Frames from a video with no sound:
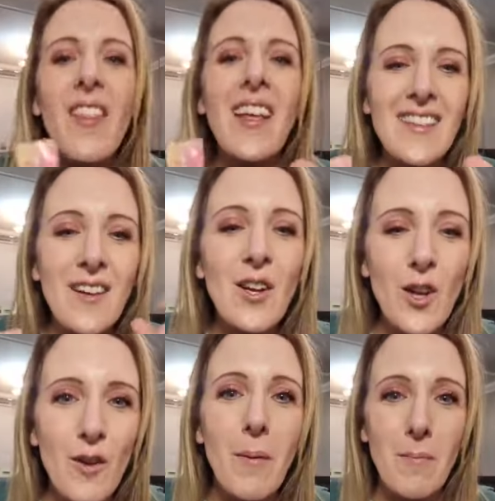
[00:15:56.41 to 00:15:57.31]
That's how you know
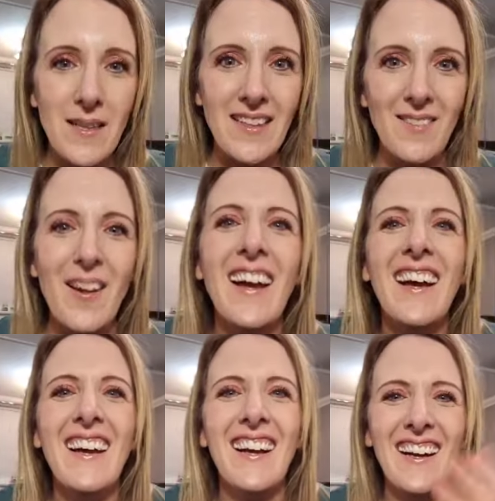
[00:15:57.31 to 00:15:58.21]
you've been busy.
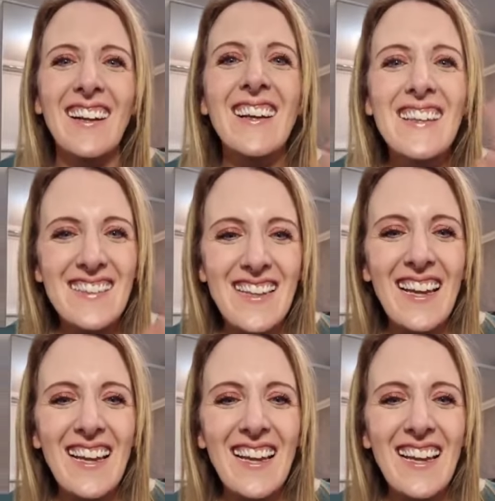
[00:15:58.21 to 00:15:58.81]
See